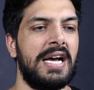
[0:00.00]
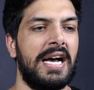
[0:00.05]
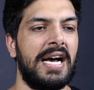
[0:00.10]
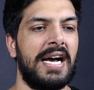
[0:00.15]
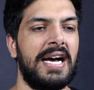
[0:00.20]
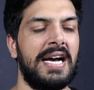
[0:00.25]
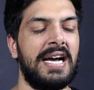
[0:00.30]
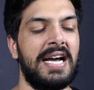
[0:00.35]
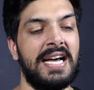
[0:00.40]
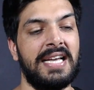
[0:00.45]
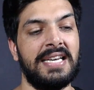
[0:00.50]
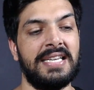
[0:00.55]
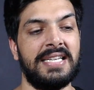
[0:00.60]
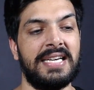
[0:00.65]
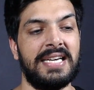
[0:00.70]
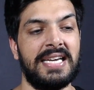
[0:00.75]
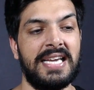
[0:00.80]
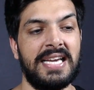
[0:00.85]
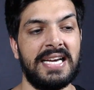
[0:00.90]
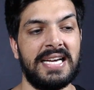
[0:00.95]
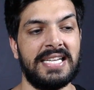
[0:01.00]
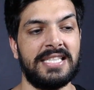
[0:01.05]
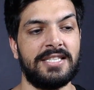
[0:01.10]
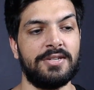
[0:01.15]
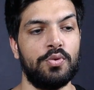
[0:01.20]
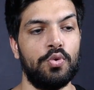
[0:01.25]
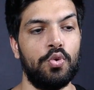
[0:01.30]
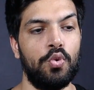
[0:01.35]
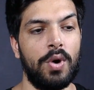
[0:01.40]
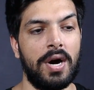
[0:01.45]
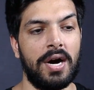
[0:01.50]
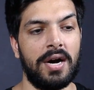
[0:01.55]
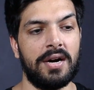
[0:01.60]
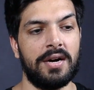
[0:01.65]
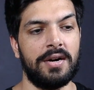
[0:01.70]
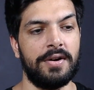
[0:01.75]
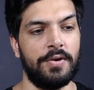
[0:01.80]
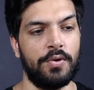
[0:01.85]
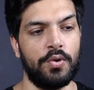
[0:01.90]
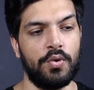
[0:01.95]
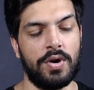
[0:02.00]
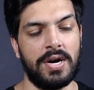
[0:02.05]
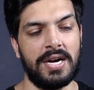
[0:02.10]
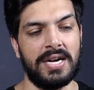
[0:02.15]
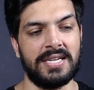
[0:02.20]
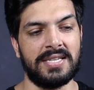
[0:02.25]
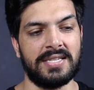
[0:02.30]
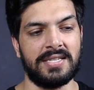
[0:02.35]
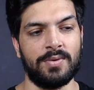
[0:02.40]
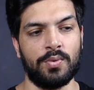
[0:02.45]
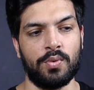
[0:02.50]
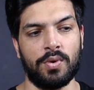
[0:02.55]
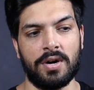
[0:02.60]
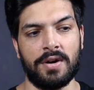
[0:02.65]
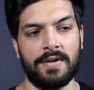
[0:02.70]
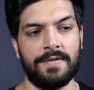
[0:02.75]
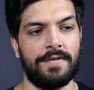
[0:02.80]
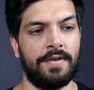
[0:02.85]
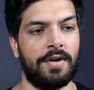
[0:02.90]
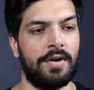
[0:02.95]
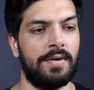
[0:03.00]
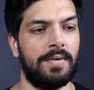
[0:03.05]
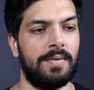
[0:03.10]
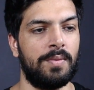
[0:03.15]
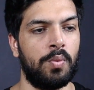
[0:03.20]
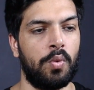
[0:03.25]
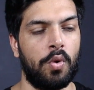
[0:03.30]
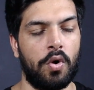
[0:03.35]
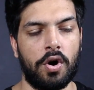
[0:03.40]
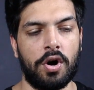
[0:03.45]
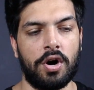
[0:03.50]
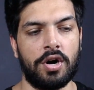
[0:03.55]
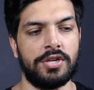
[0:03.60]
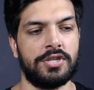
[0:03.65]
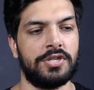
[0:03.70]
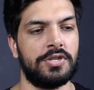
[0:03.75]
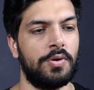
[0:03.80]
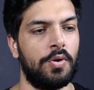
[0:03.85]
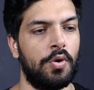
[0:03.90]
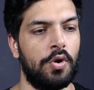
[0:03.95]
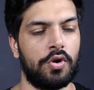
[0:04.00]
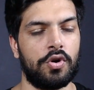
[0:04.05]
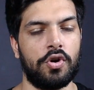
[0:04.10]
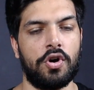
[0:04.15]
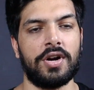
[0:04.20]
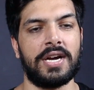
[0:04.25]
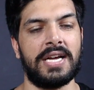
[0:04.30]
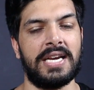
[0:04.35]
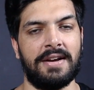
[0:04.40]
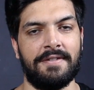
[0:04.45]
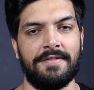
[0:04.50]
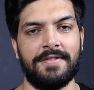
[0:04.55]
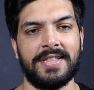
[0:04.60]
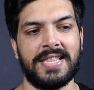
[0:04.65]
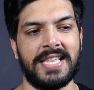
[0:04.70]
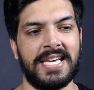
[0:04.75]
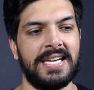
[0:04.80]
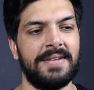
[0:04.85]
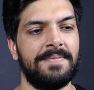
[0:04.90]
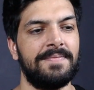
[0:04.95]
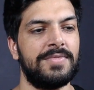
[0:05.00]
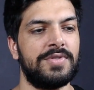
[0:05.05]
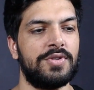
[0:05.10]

And here it's ua. Ua is the word for watch, o'clock, and everything.